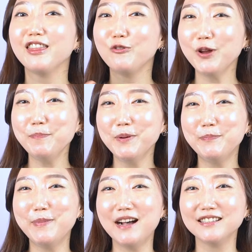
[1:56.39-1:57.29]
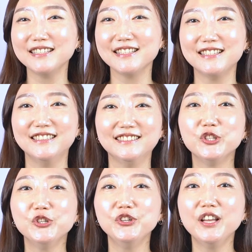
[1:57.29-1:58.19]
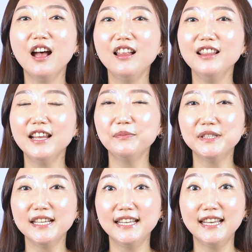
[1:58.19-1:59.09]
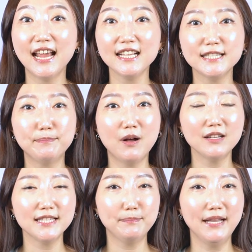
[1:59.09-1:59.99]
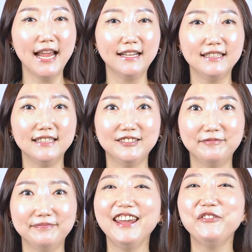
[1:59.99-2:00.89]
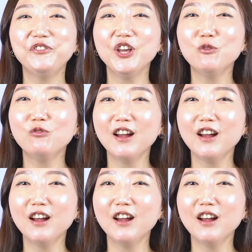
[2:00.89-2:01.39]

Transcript: 3 per box. Do not leave the next box blank. If you're